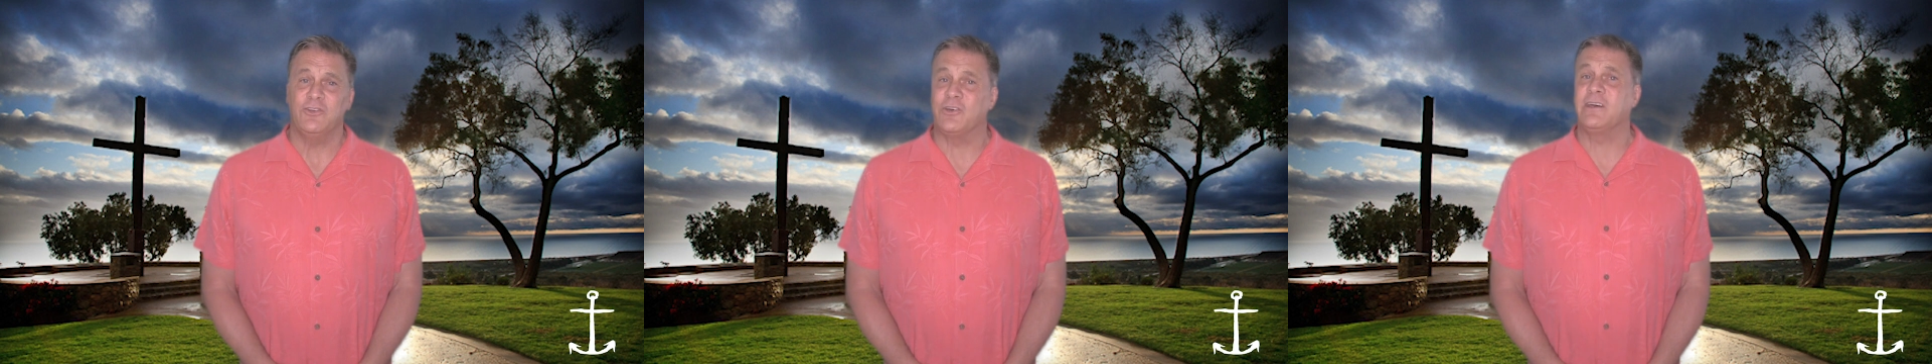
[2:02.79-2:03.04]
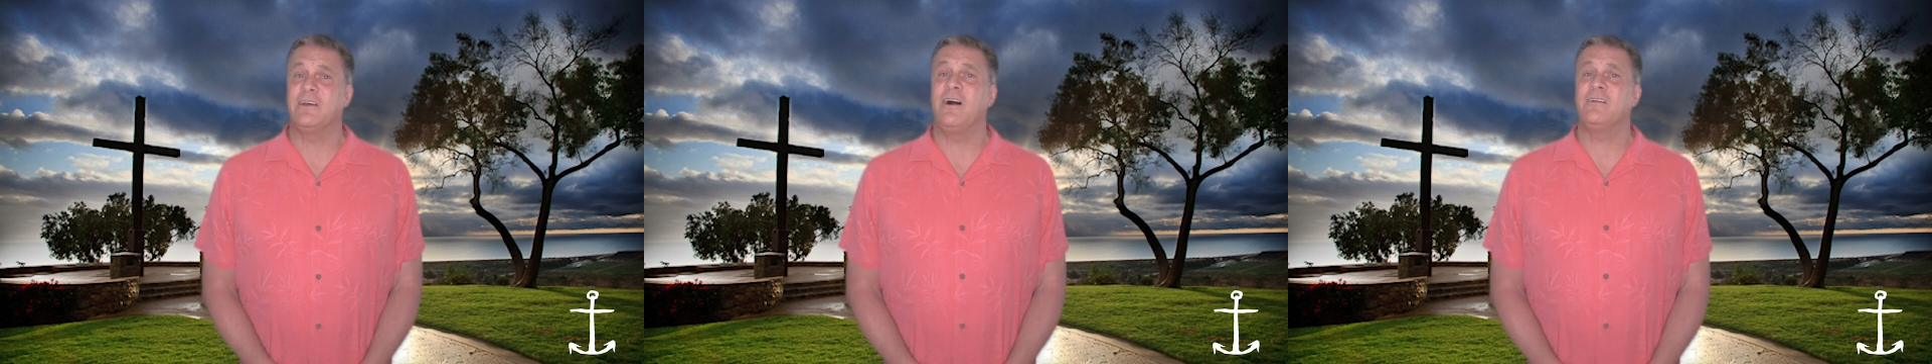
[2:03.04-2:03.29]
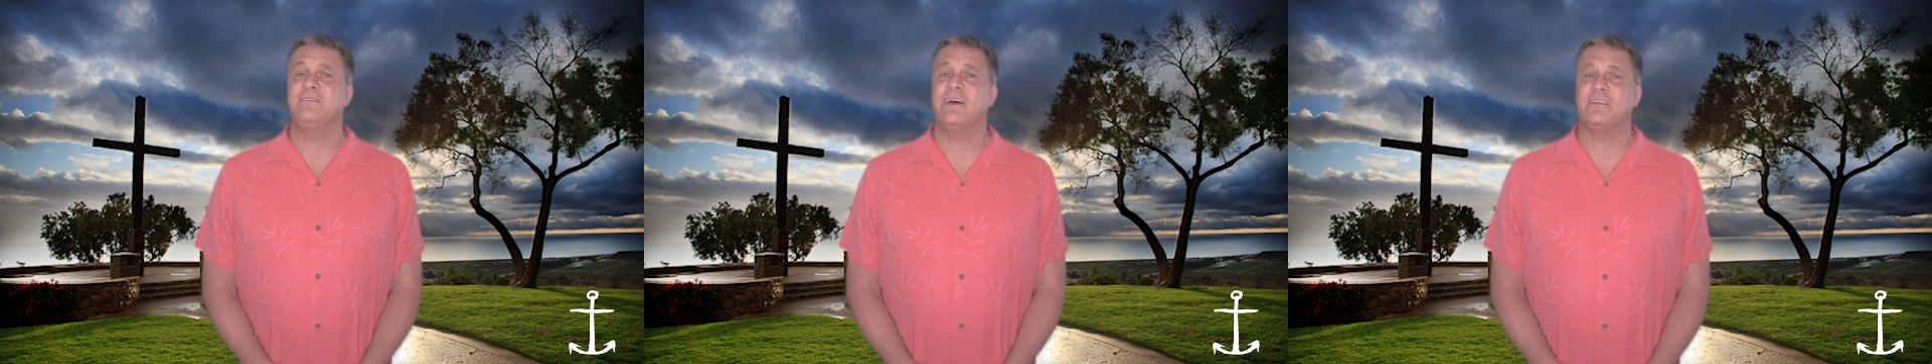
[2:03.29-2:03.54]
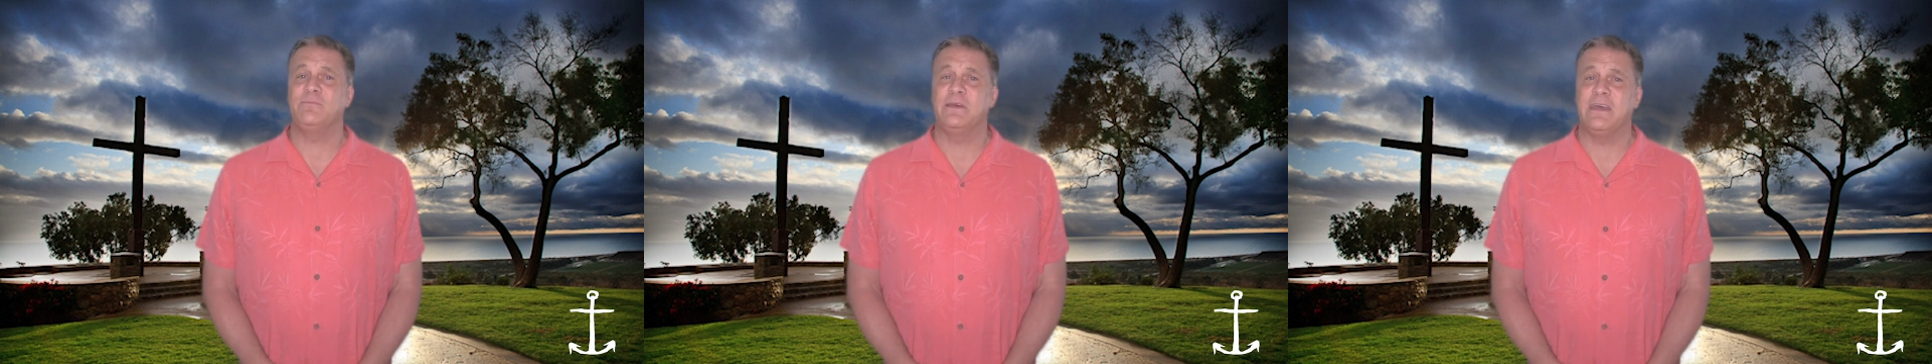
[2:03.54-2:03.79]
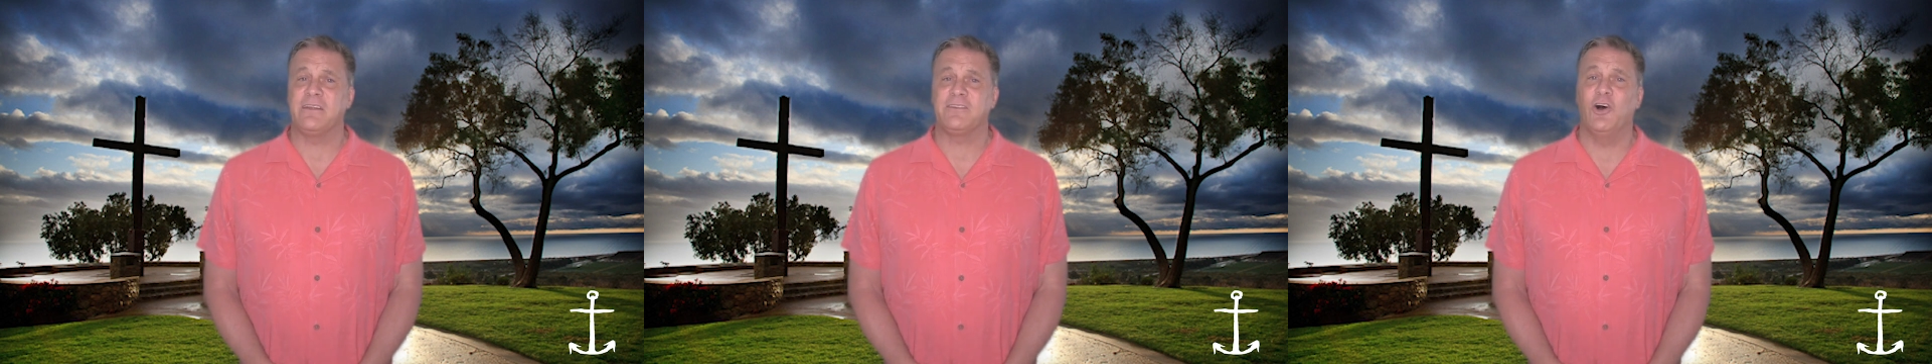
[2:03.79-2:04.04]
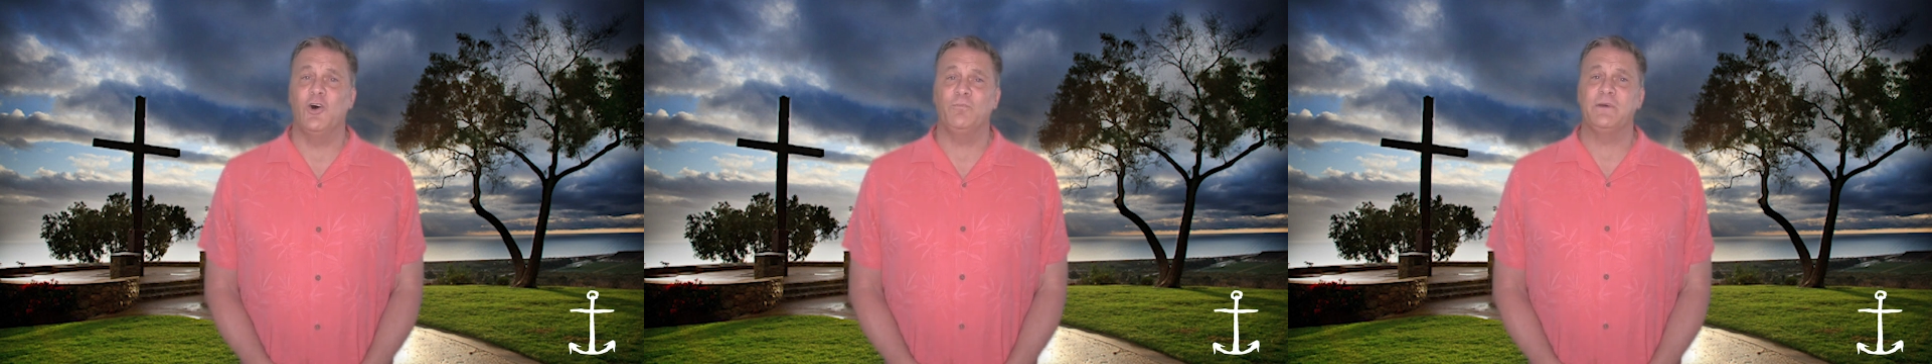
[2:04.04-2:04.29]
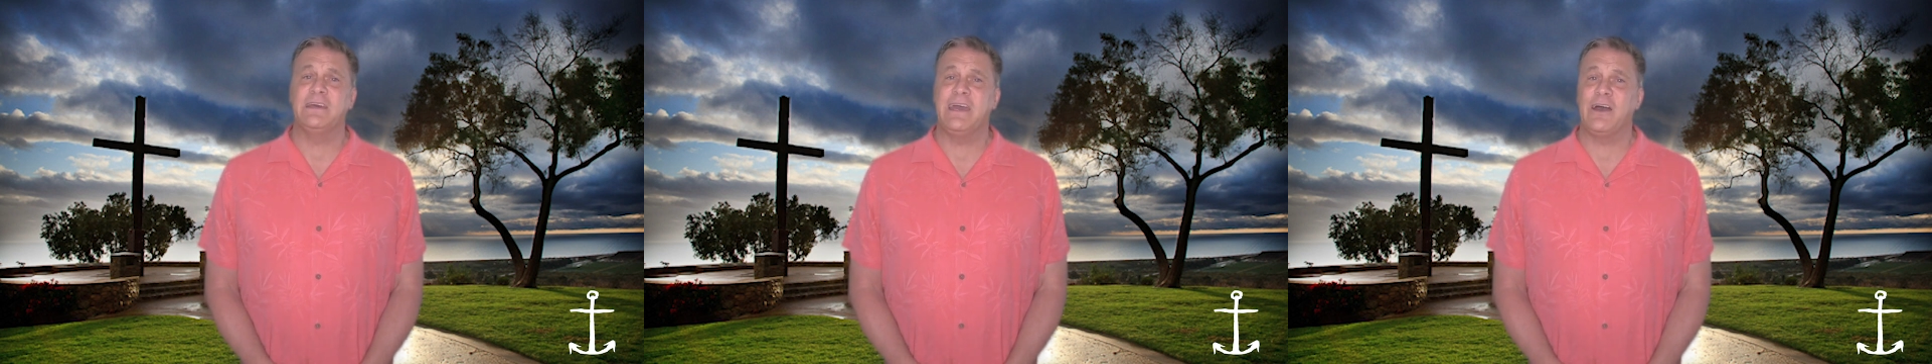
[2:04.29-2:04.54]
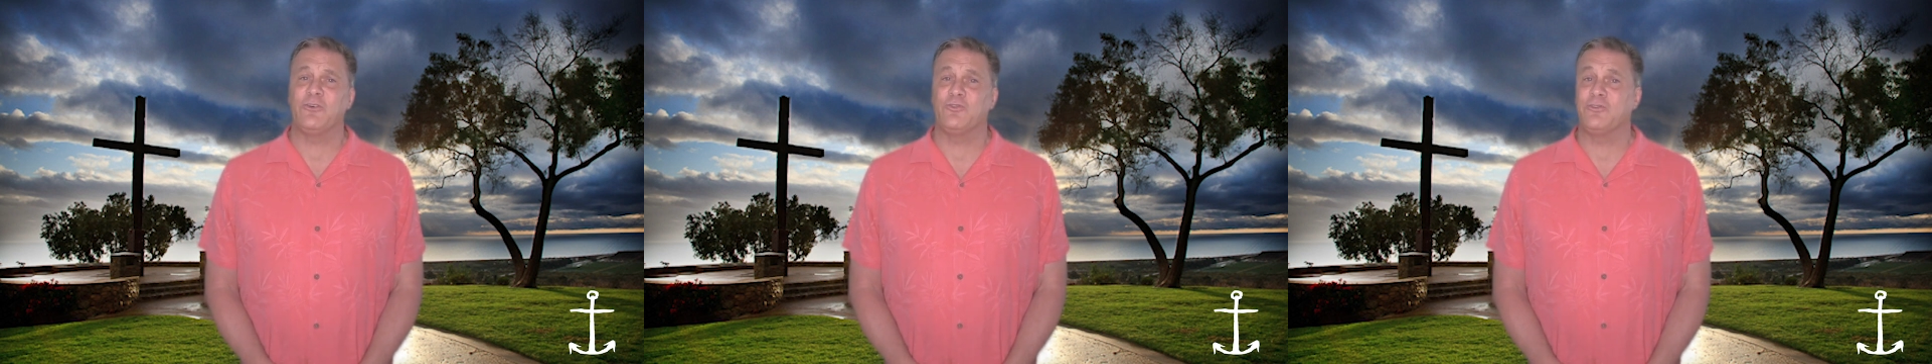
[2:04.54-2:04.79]
You can contact me at
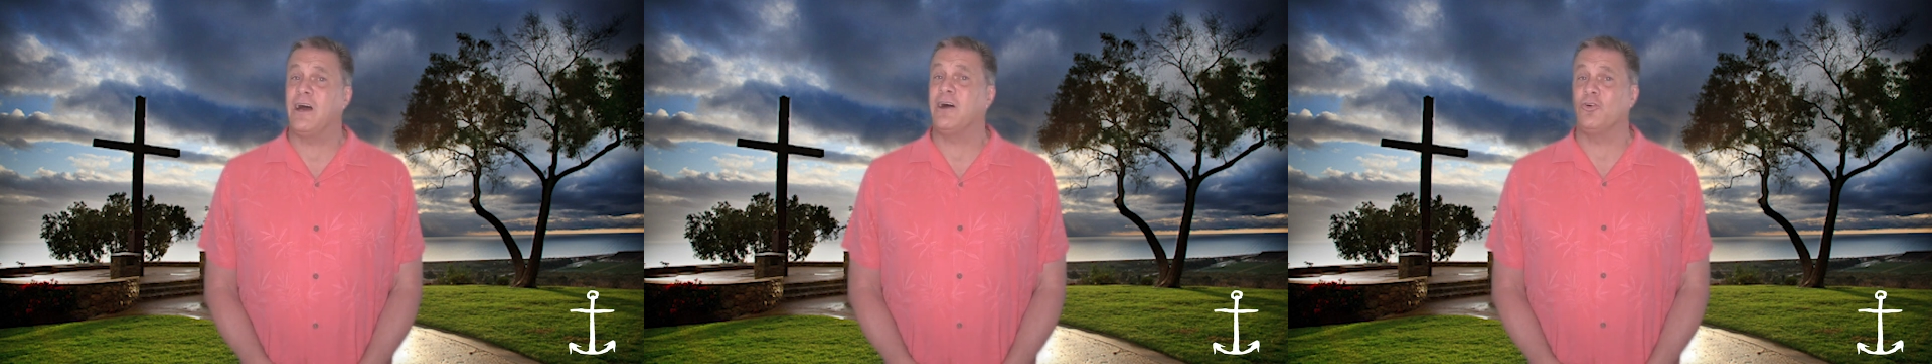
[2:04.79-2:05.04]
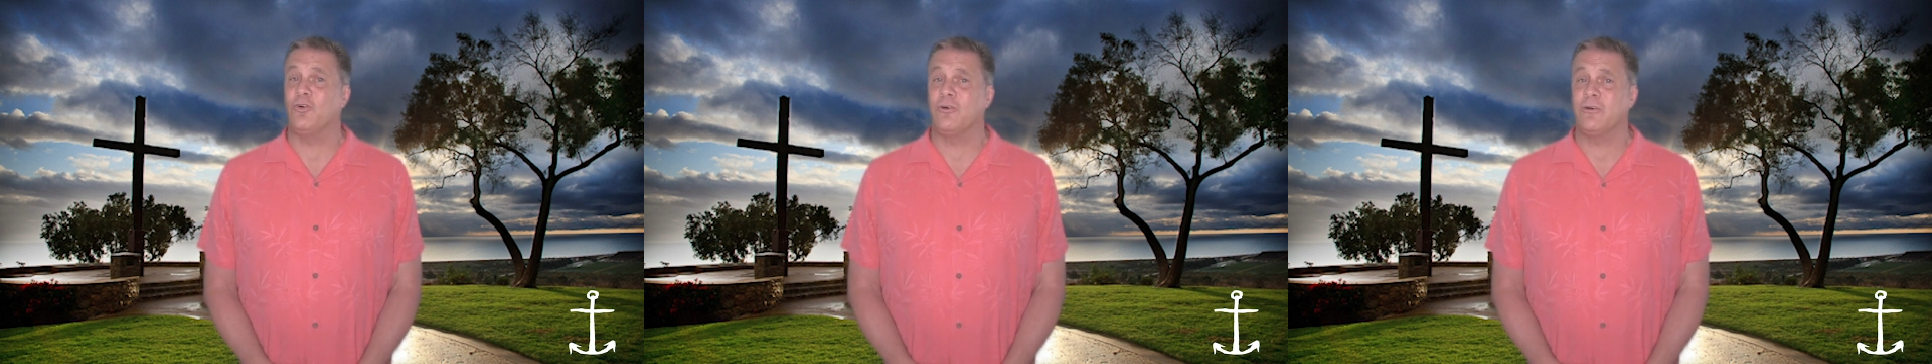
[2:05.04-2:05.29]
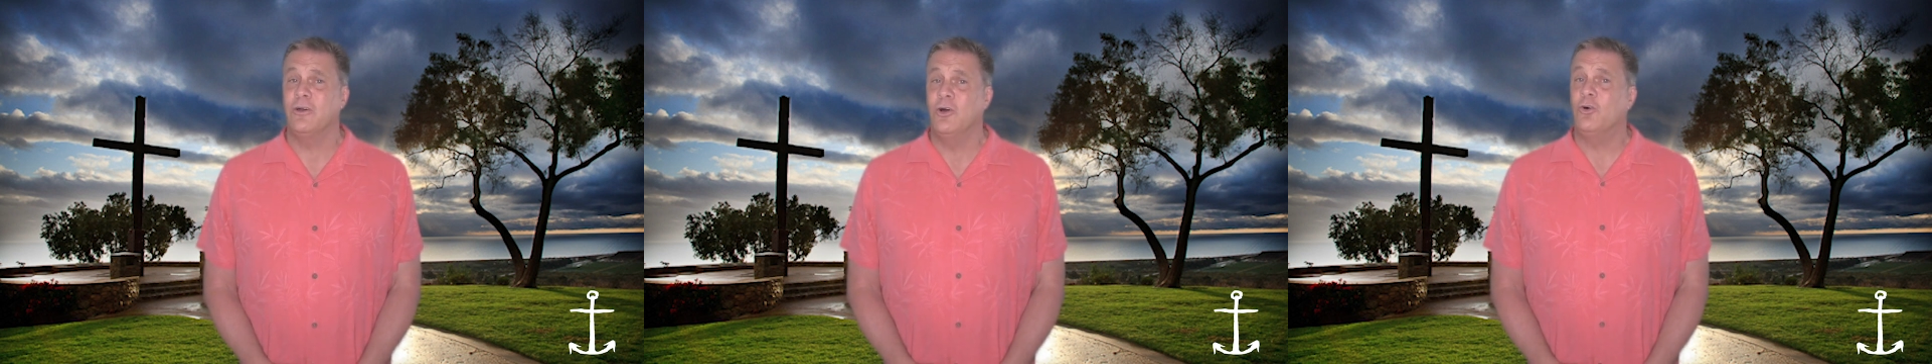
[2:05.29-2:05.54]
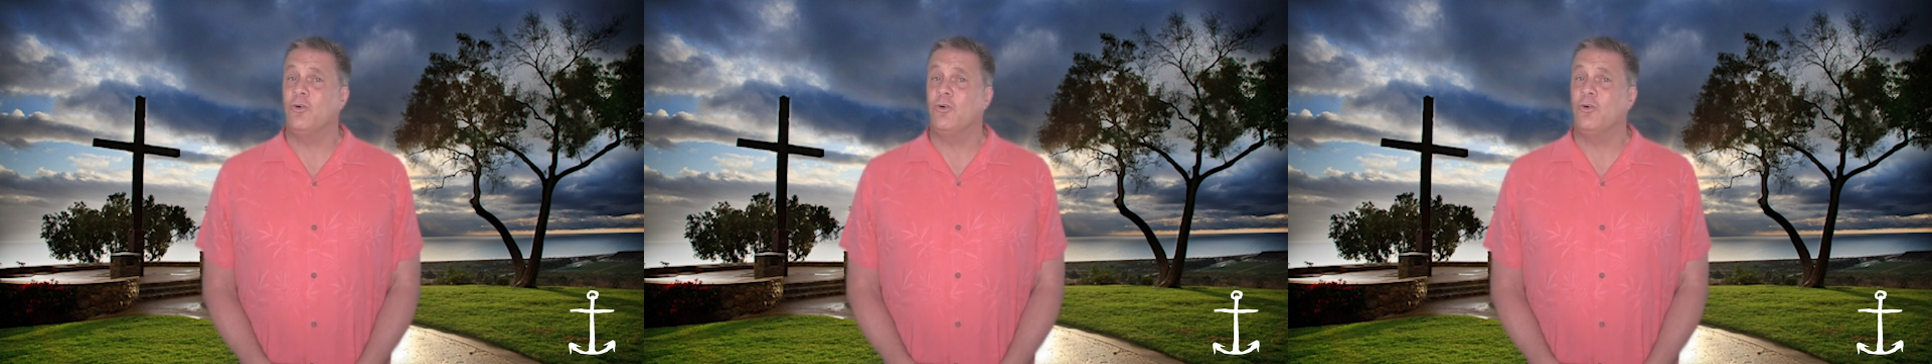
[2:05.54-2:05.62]
thehopeencounter.org,